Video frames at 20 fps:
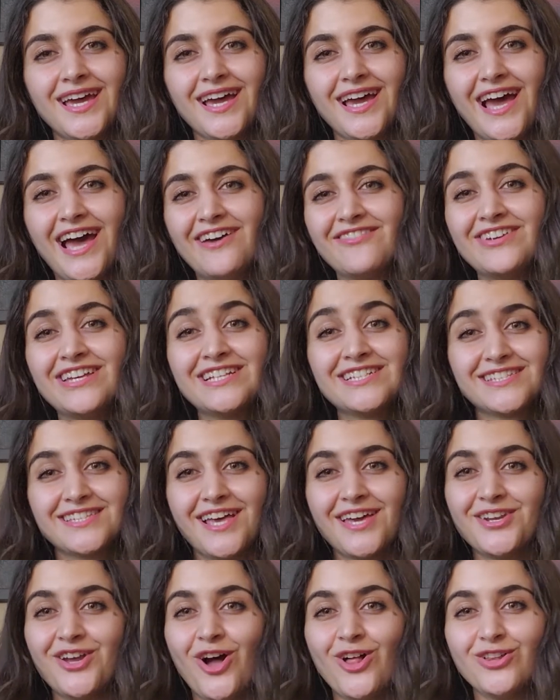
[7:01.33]
Having
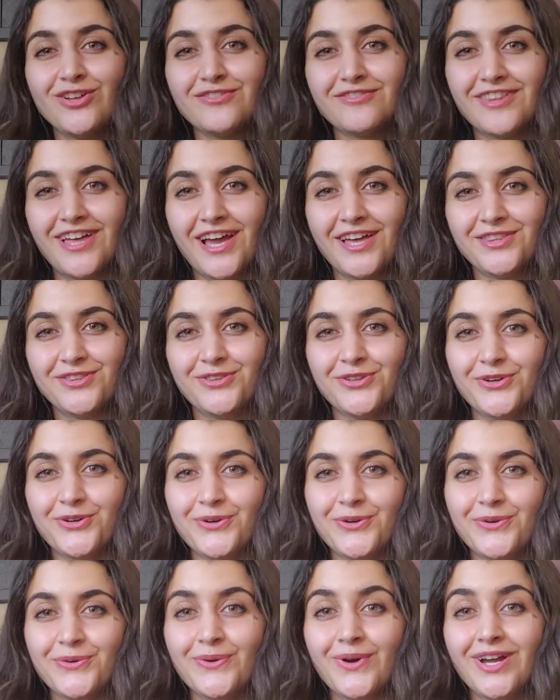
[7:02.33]
said all of that,
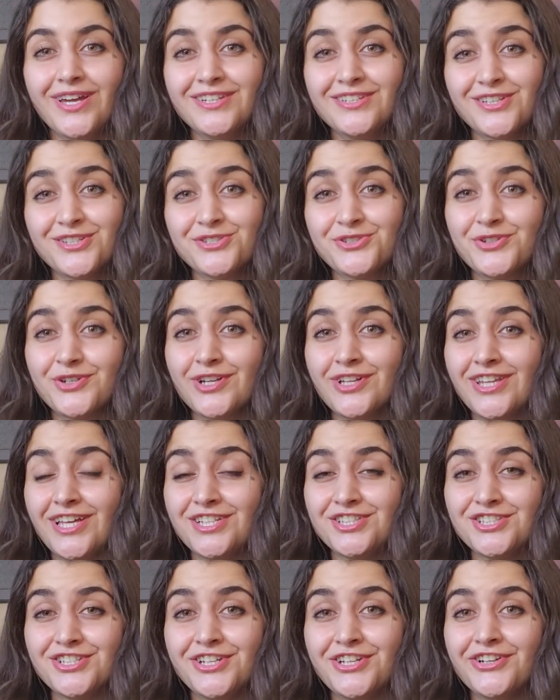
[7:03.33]
though, industrial
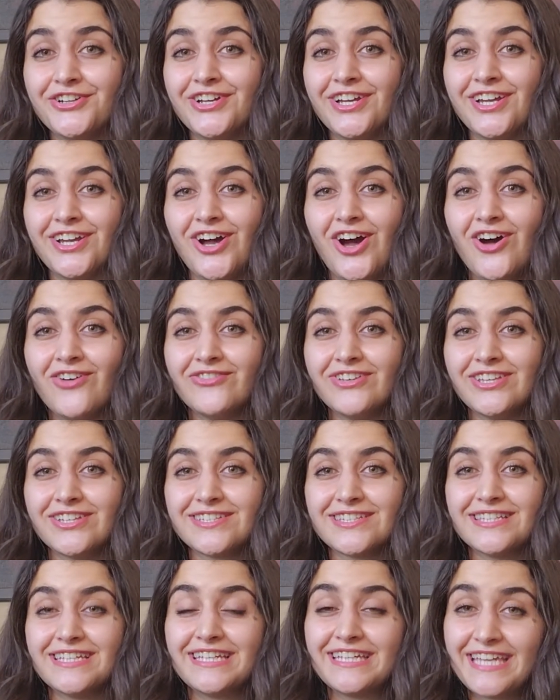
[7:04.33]
engineering
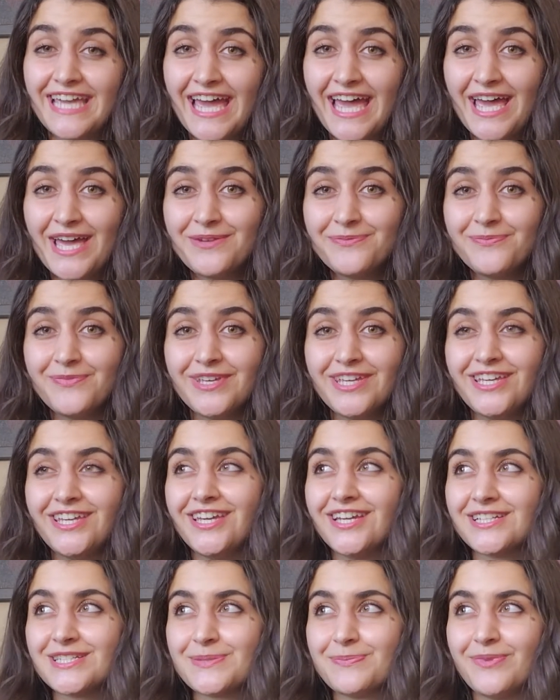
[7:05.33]
obviously can be
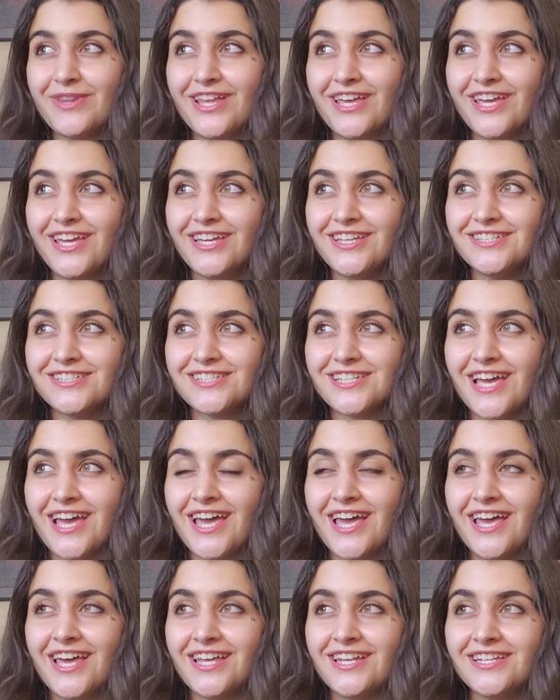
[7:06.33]
explained,
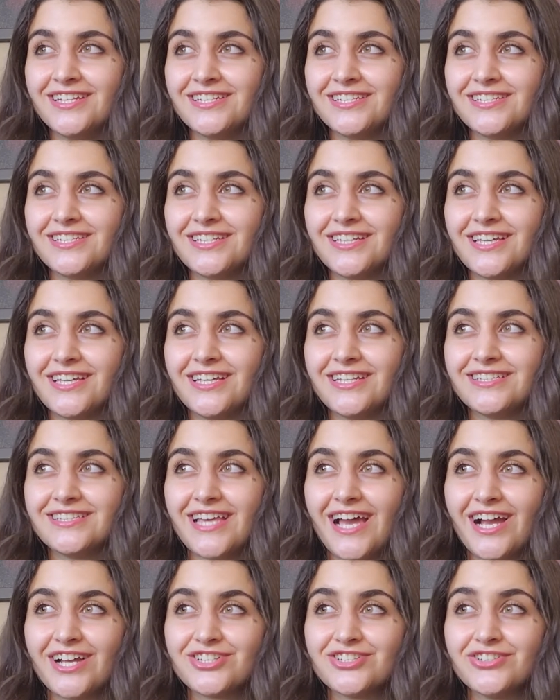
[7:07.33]
and it's
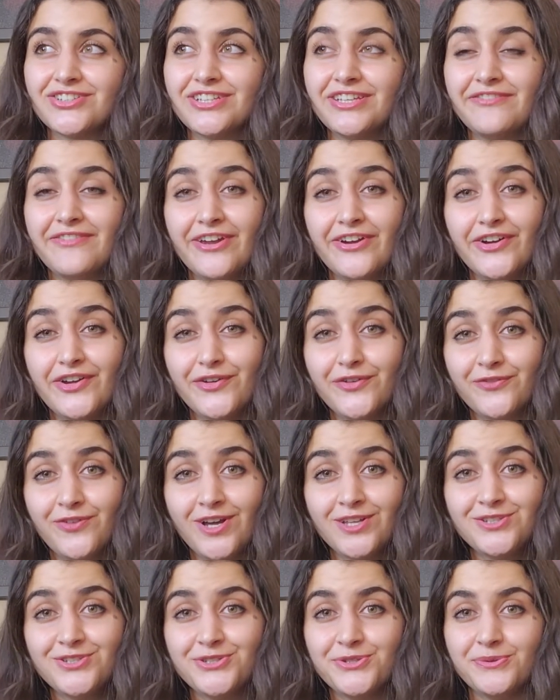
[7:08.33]
actually very
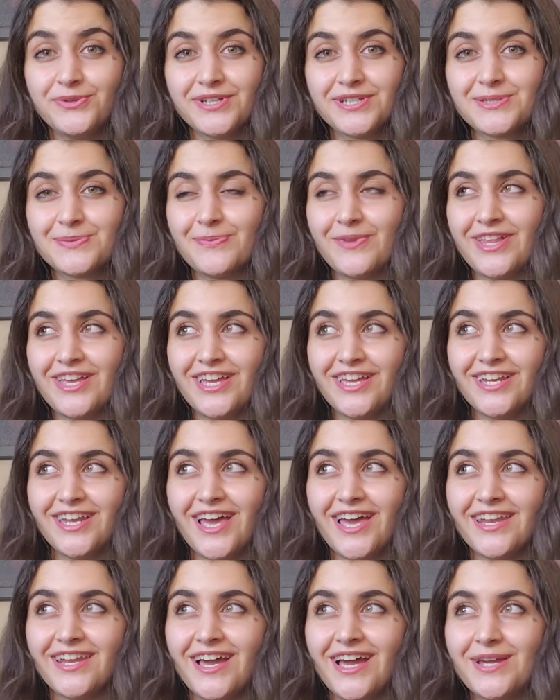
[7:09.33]
fun to explain,
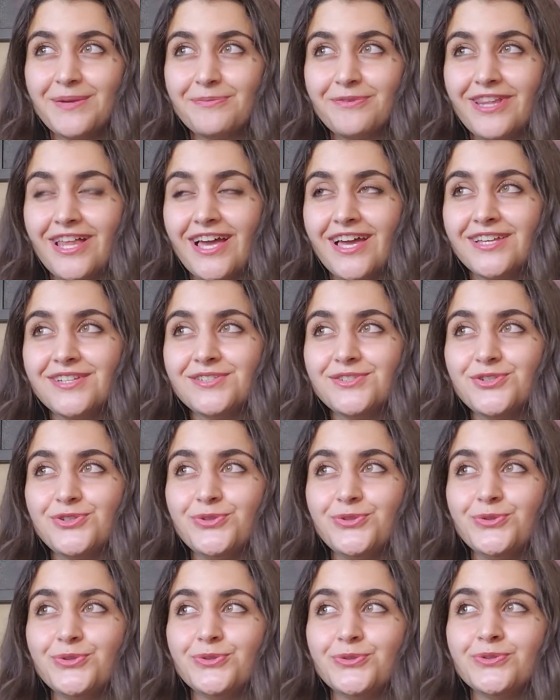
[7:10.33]
and I plan
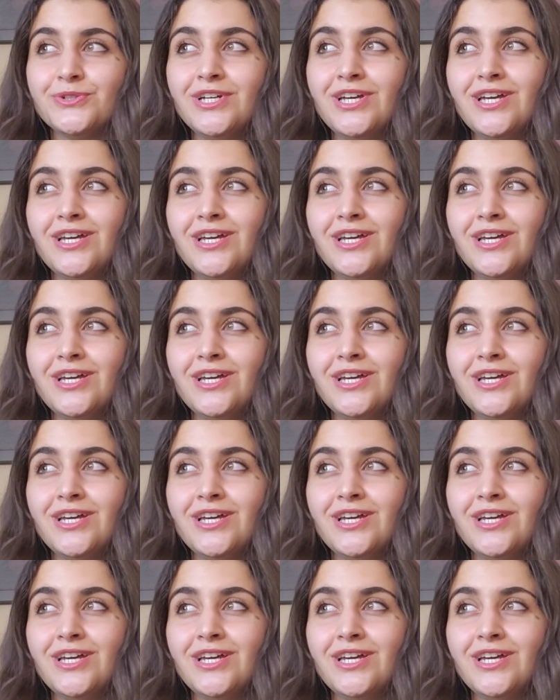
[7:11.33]
to